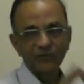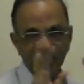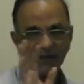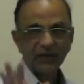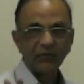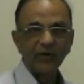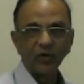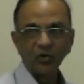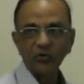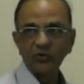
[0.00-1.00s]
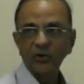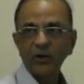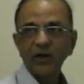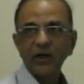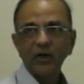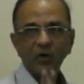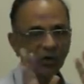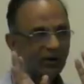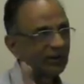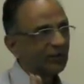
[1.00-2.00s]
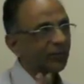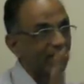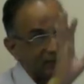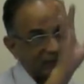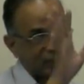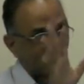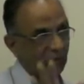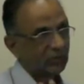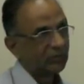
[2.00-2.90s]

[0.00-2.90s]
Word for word: Change the windows. Look at this fine window.